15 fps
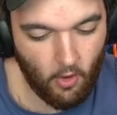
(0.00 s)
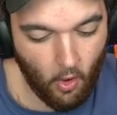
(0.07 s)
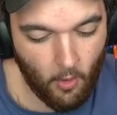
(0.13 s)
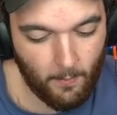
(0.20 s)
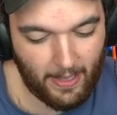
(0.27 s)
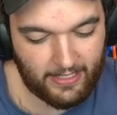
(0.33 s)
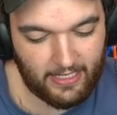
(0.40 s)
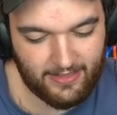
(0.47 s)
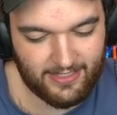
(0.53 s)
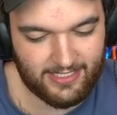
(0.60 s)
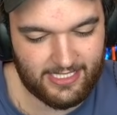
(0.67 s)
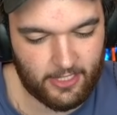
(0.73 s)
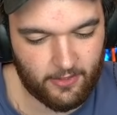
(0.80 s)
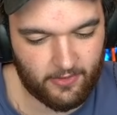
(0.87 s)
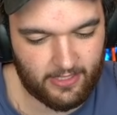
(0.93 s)
Oh my God, the
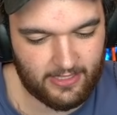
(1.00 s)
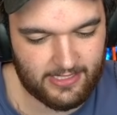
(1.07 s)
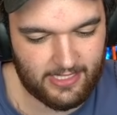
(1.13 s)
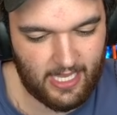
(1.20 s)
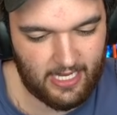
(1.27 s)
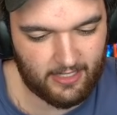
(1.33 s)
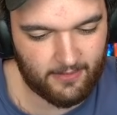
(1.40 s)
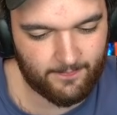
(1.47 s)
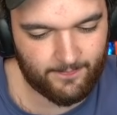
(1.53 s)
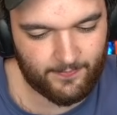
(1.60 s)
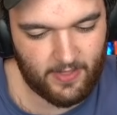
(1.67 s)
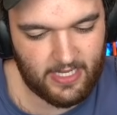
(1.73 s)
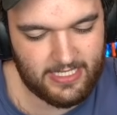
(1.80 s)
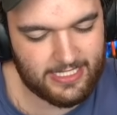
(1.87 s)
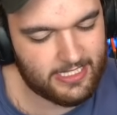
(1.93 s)
centering is like
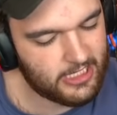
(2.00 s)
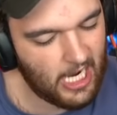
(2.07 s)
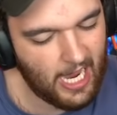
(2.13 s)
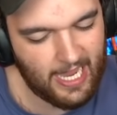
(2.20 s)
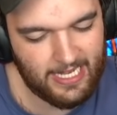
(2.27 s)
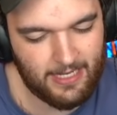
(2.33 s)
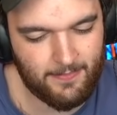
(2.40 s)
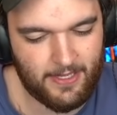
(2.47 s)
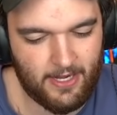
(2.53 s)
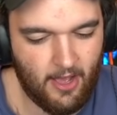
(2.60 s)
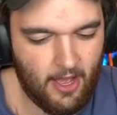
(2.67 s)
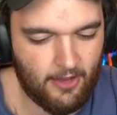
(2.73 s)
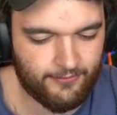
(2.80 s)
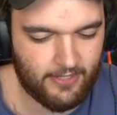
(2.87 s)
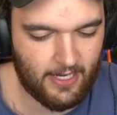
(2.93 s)
tiny bit
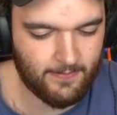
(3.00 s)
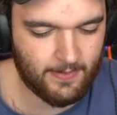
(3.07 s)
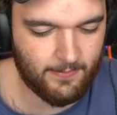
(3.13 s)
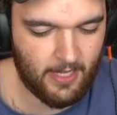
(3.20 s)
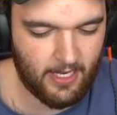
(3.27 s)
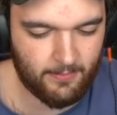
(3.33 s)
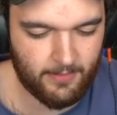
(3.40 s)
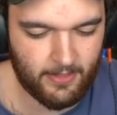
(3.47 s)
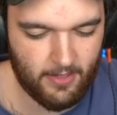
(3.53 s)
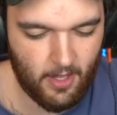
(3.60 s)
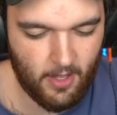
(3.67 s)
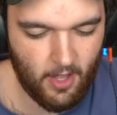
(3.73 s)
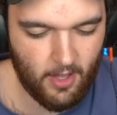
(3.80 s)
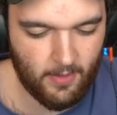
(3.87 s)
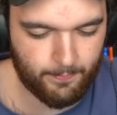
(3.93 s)
off top to bottom, but
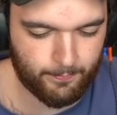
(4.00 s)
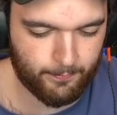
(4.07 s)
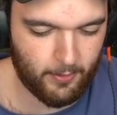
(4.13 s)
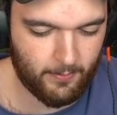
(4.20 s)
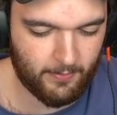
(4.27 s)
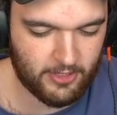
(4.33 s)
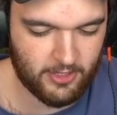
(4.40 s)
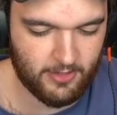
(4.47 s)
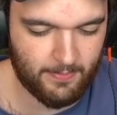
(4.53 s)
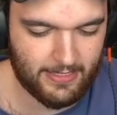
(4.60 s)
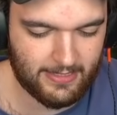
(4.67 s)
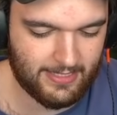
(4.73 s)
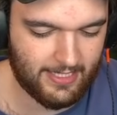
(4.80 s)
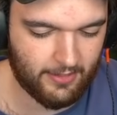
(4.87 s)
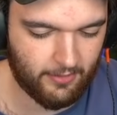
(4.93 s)
pretty much the
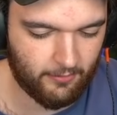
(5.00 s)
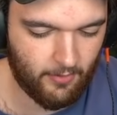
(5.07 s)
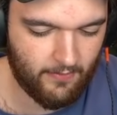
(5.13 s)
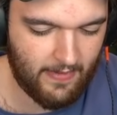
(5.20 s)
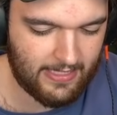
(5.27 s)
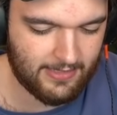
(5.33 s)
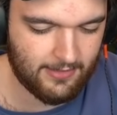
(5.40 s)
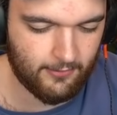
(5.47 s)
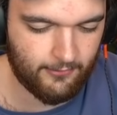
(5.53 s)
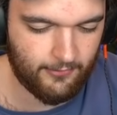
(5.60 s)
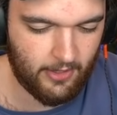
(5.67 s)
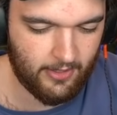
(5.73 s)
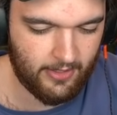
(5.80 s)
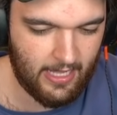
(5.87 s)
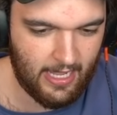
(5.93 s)
best centering we've had so
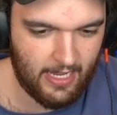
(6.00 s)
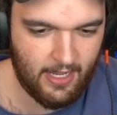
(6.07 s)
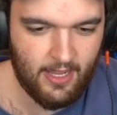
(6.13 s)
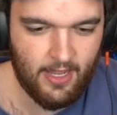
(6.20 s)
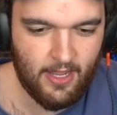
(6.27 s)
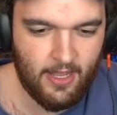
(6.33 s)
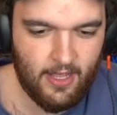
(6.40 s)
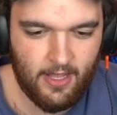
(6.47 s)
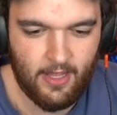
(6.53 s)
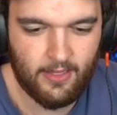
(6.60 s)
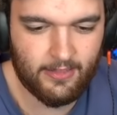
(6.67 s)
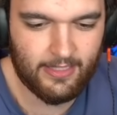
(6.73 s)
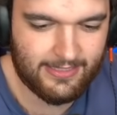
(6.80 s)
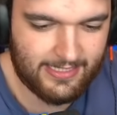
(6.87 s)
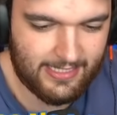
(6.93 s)
far today. Let's